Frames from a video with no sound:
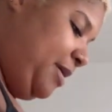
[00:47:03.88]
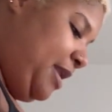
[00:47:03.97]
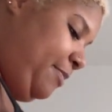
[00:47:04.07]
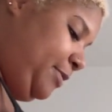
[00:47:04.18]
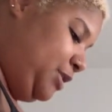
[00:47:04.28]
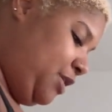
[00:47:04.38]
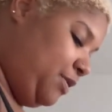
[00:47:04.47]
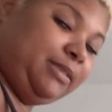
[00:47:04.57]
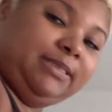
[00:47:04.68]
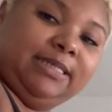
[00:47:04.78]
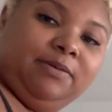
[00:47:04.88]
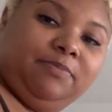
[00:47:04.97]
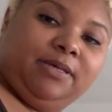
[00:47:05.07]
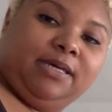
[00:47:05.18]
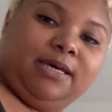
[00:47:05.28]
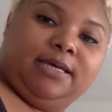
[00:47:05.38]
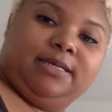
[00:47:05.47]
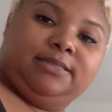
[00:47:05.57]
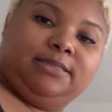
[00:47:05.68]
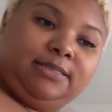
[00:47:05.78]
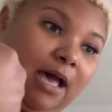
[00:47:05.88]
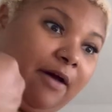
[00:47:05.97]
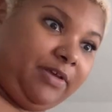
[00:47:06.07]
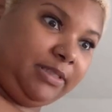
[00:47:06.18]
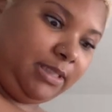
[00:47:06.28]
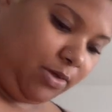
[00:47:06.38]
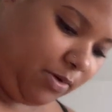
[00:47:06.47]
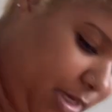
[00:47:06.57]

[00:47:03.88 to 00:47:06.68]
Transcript: been able to go to sleep because obviously you